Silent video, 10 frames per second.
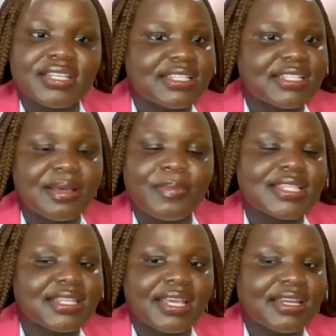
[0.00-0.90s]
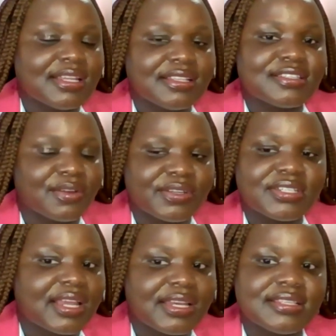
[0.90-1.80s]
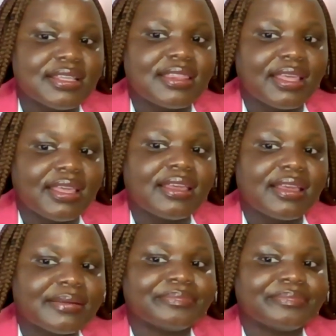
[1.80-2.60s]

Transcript: Elizabeth said. It's not an easy thing.